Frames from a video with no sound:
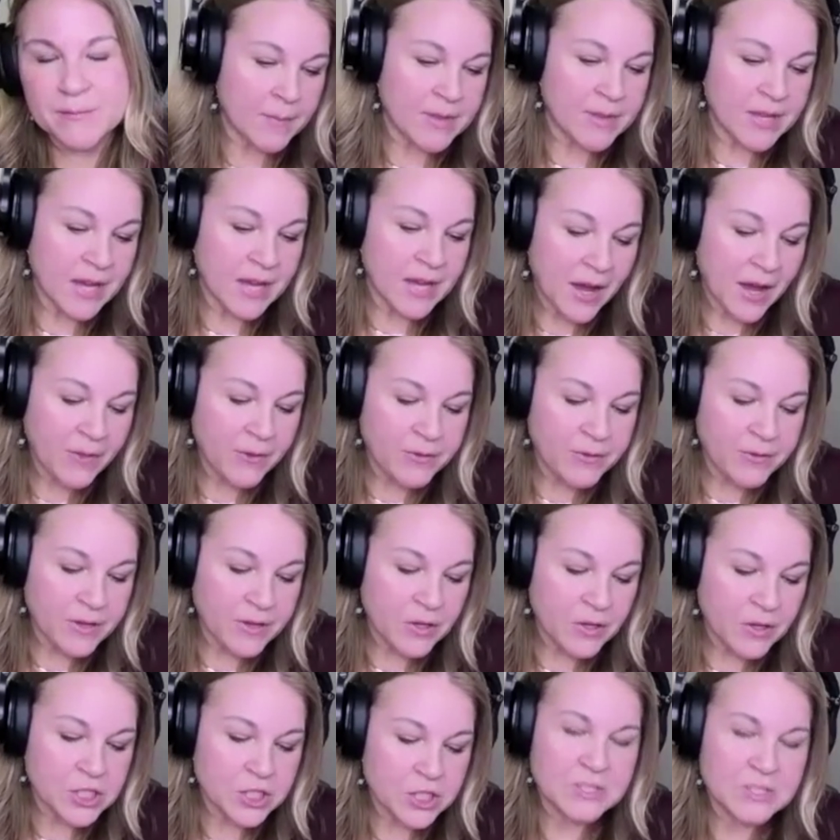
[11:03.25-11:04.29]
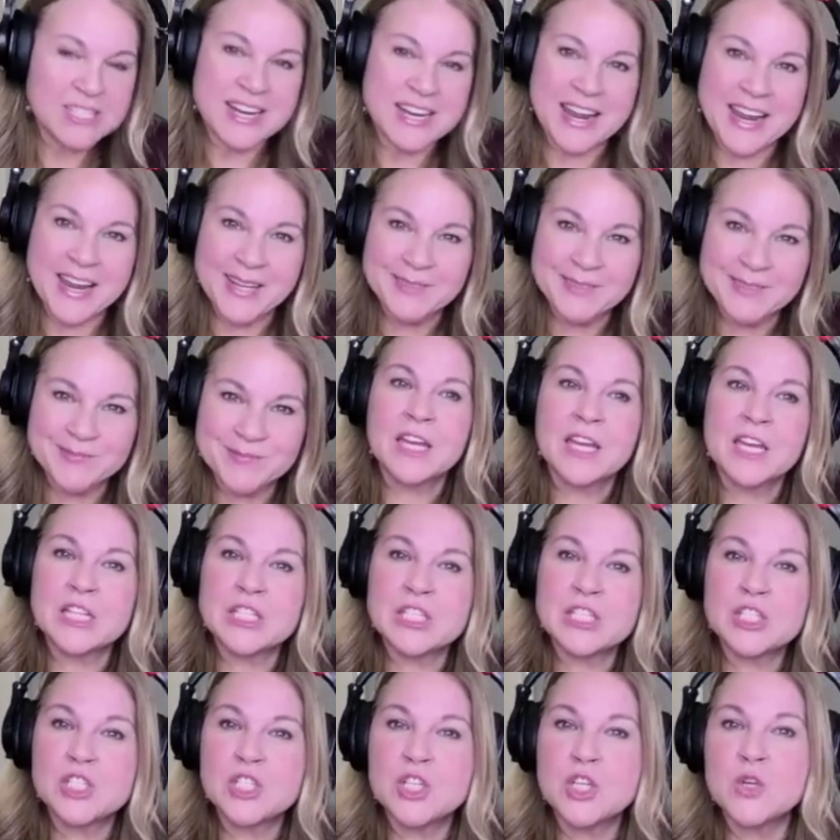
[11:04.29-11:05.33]
The other thing you can do today
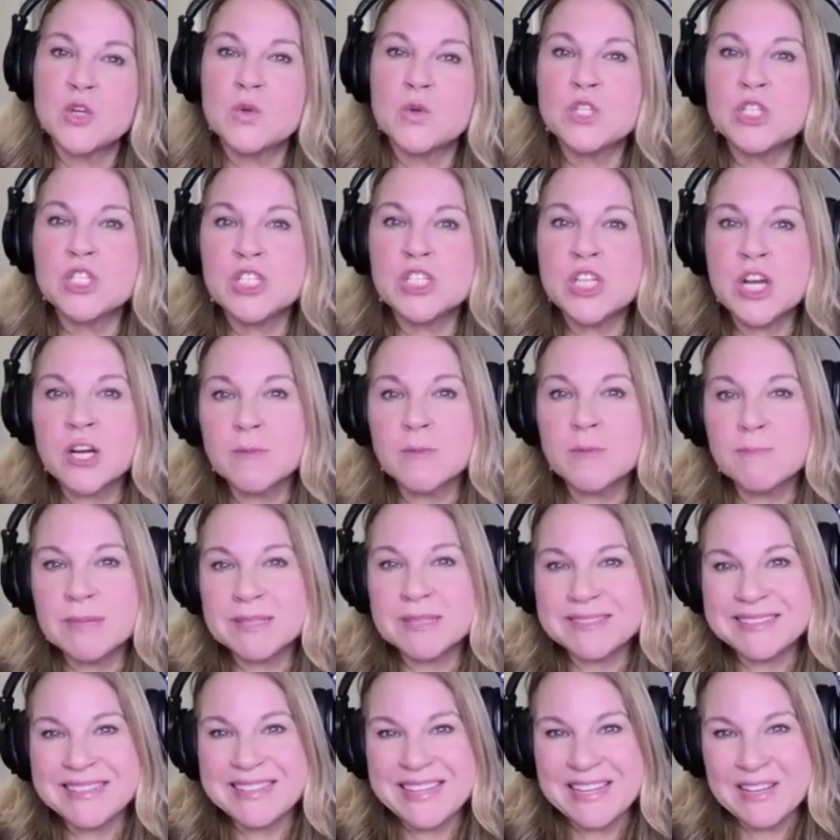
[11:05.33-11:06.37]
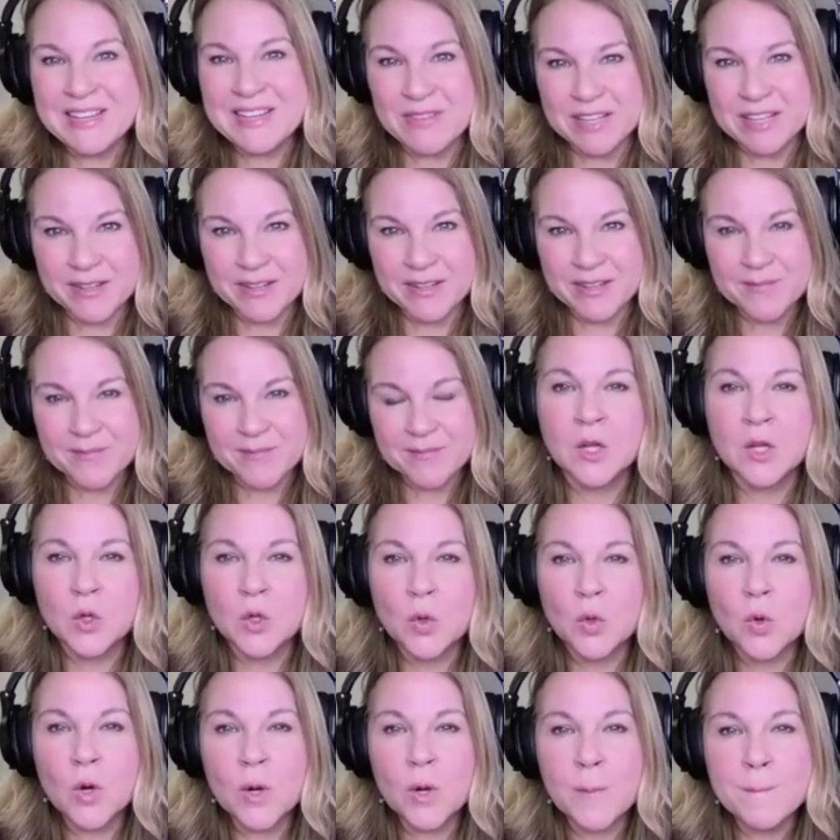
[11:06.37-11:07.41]
is to start believing
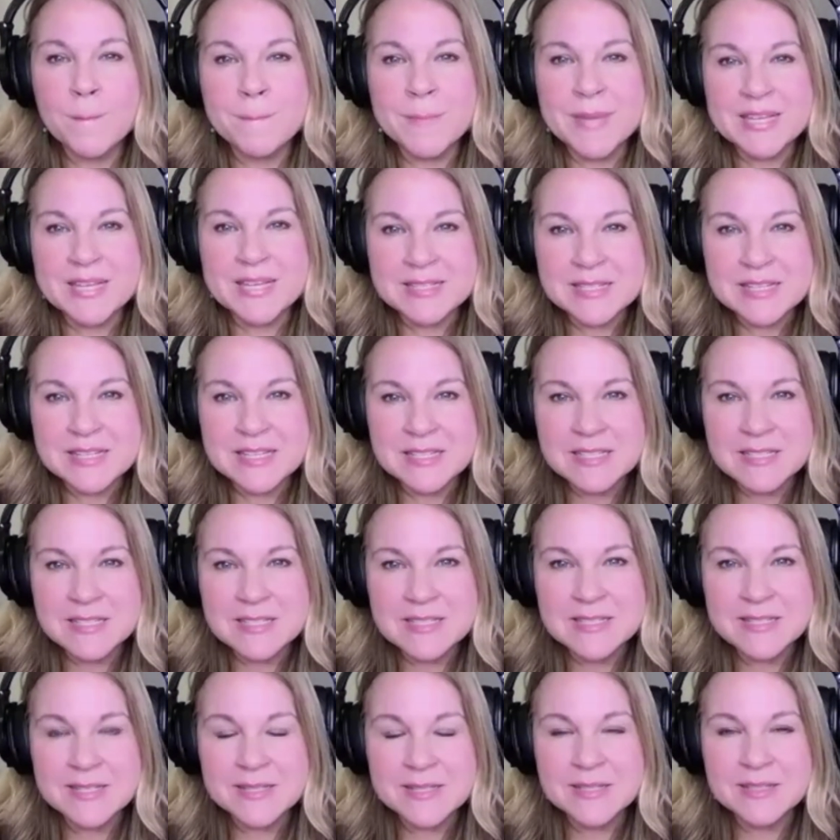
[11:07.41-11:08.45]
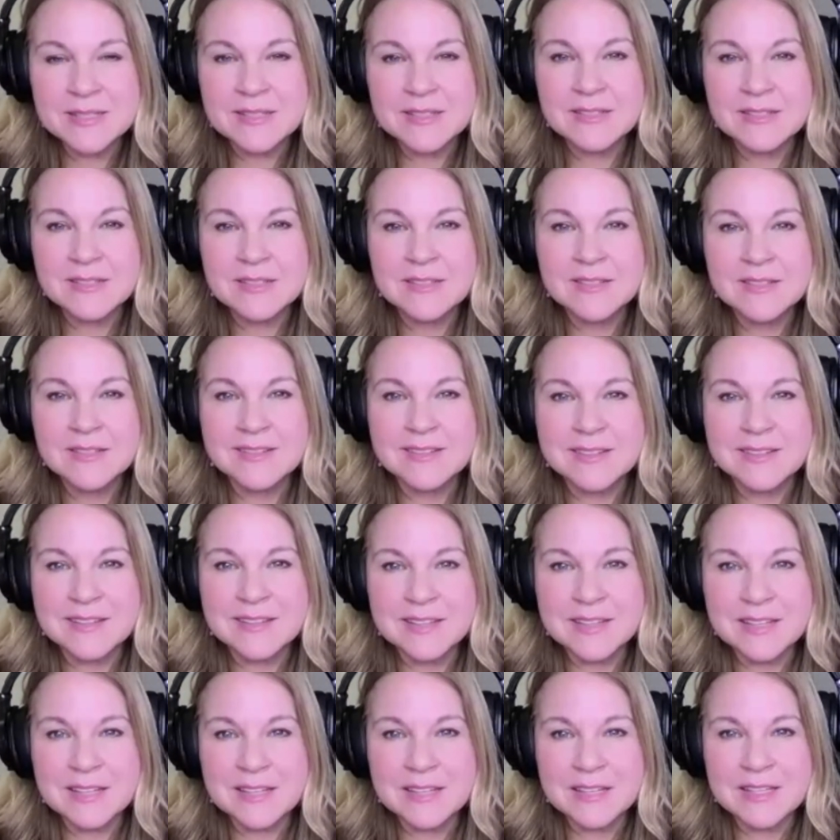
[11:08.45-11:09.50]
your business
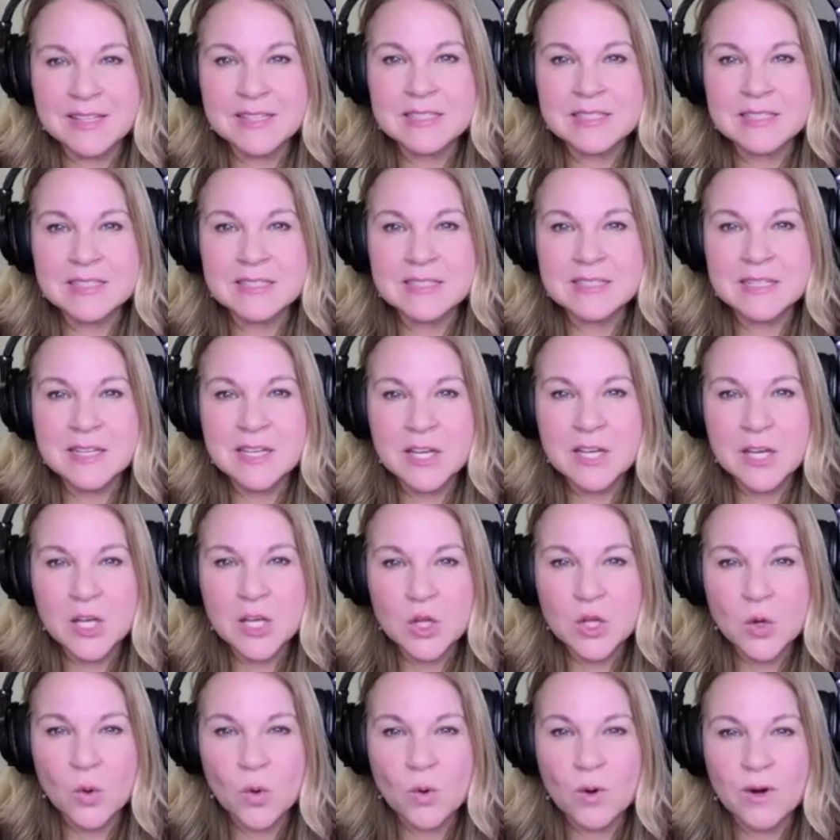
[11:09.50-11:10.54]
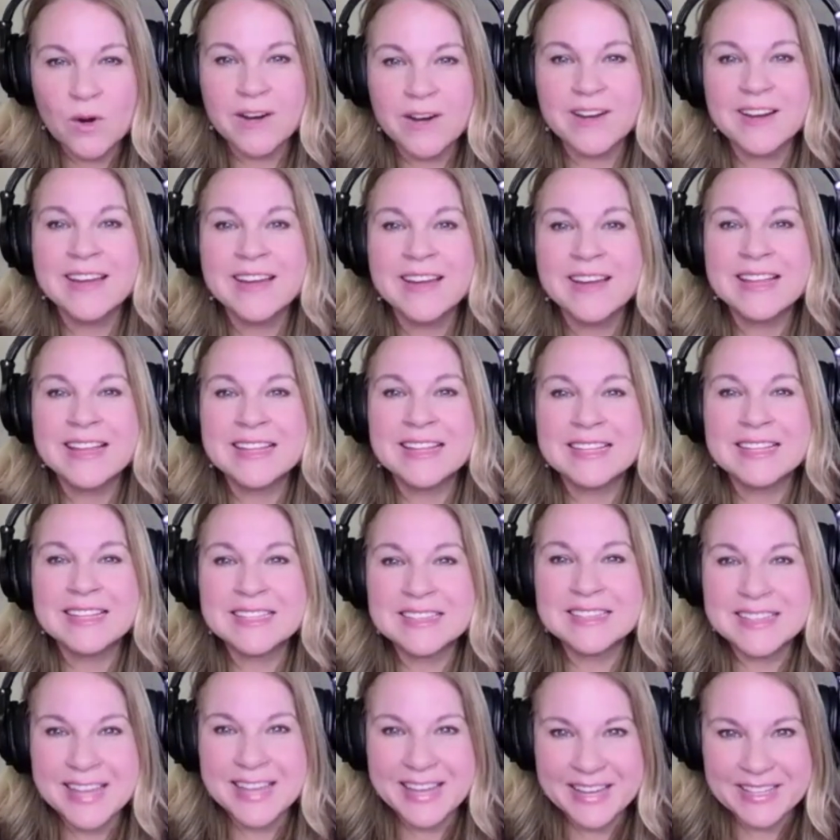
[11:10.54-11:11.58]
is your
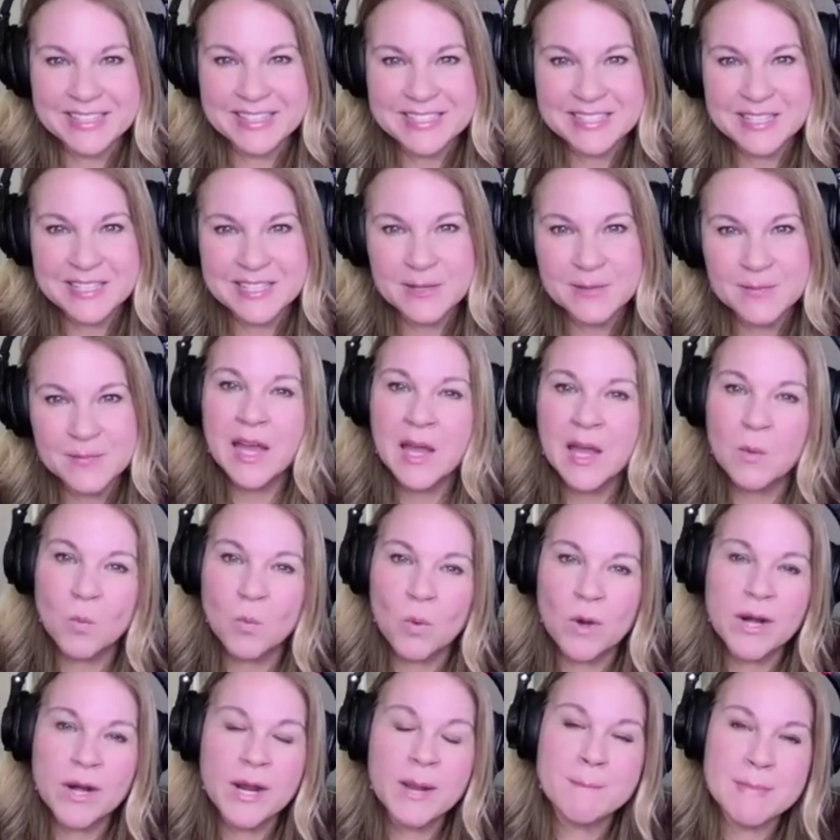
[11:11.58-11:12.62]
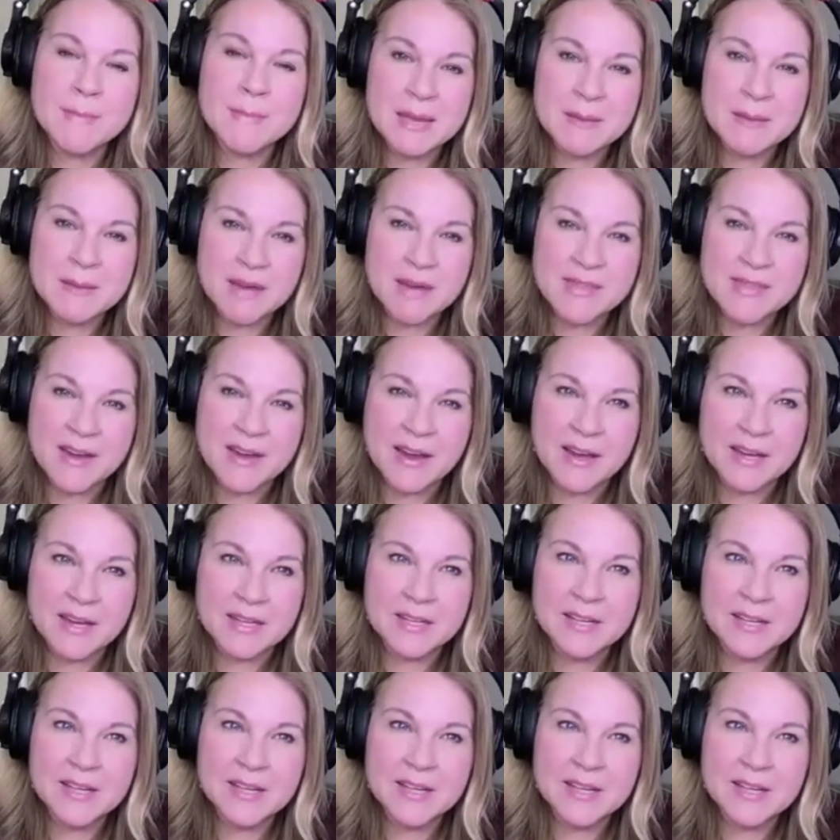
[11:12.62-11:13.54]
legacy. And what I mean by that